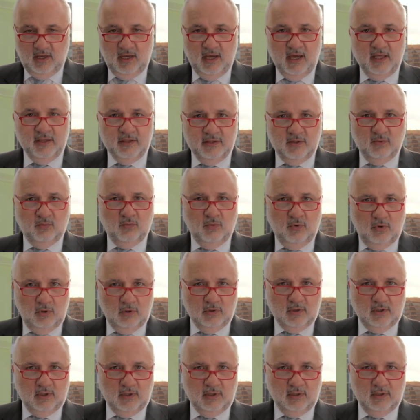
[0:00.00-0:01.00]
and the
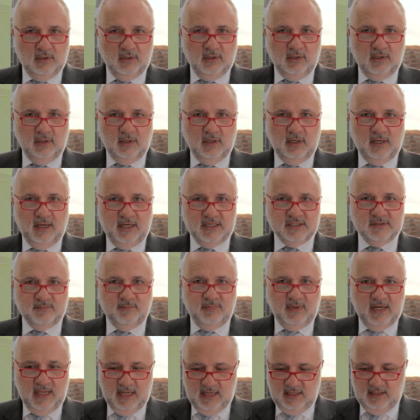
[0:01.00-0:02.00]
UOC has
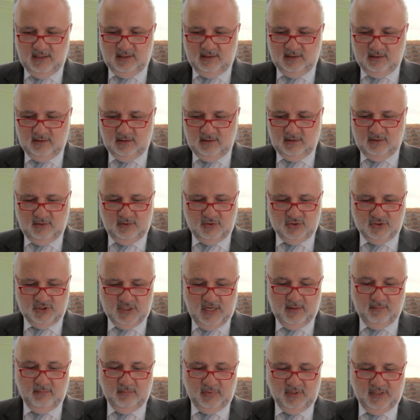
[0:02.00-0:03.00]
played the
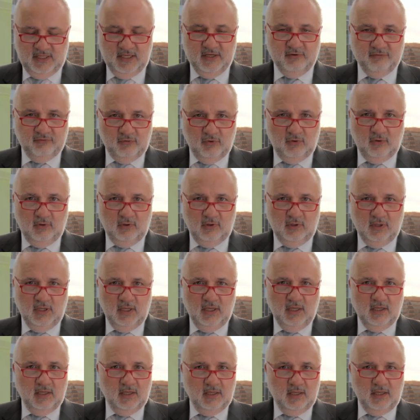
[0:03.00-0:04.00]
same key role
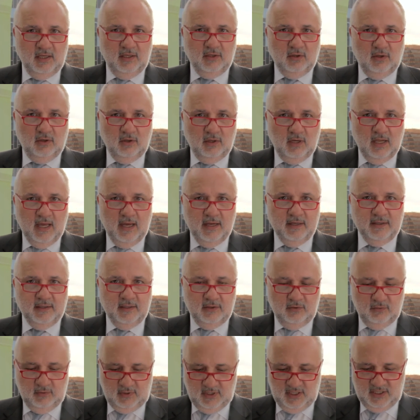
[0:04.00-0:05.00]
in online
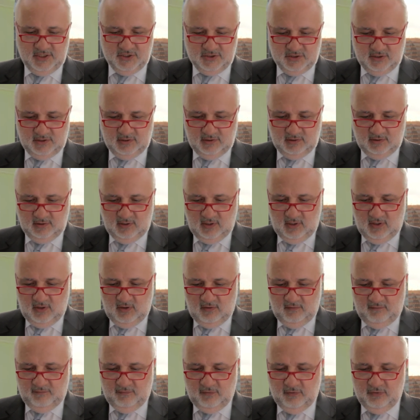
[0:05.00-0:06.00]
education
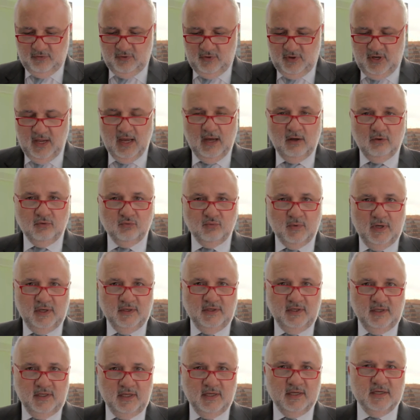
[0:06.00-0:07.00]
for the now
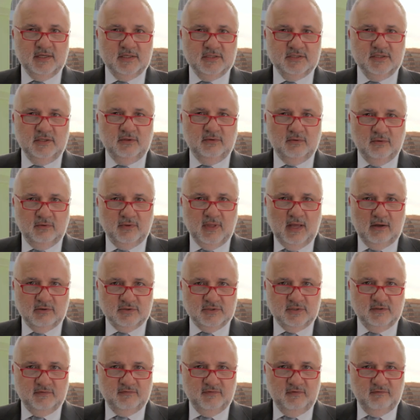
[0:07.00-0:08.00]
20 years in
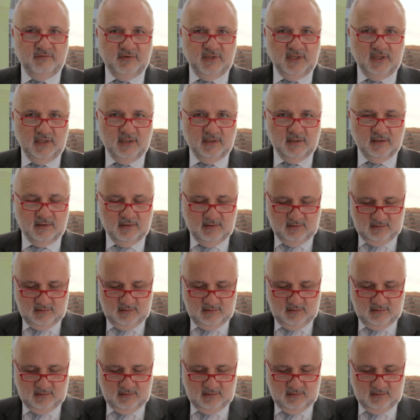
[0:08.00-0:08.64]
2015.